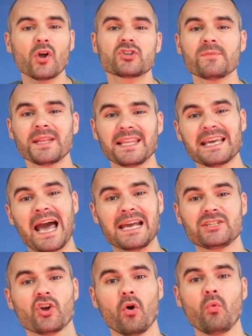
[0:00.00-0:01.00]
Ultimately,
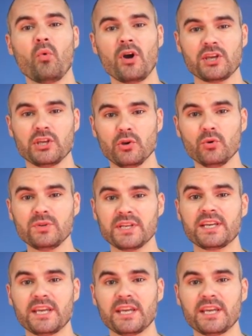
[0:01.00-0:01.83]
I don't want you to